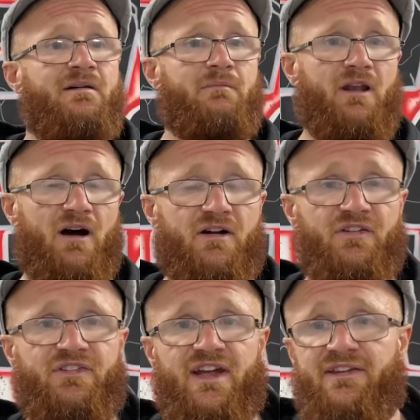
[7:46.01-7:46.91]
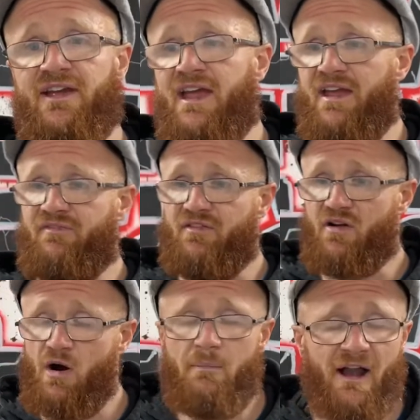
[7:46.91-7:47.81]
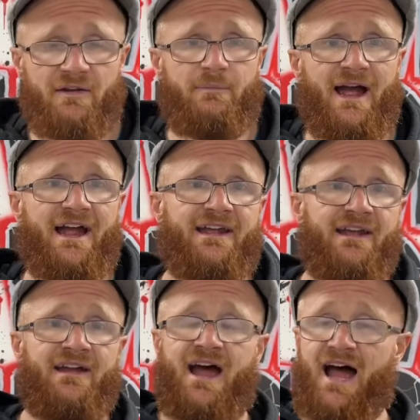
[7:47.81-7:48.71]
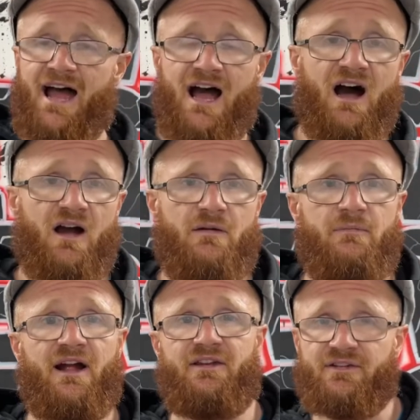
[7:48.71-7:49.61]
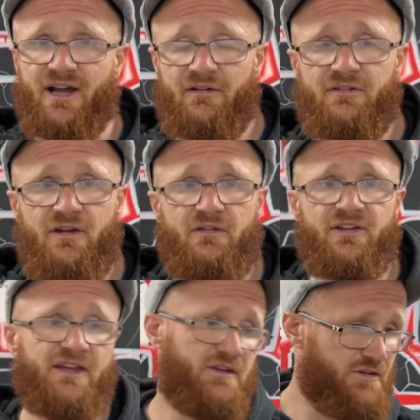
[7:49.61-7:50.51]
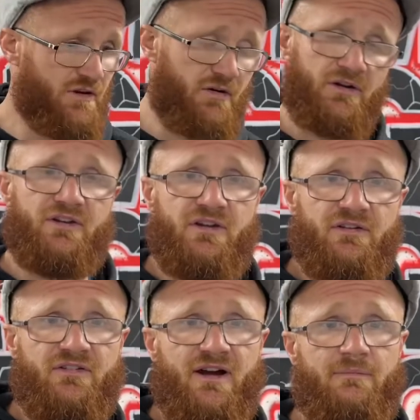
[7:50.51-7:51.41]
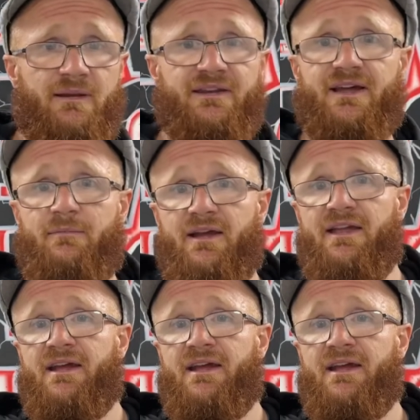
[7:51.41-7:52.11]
But like I said, if you've got a punch bag at home and you don't use it, you're not going to use a grappling dummy.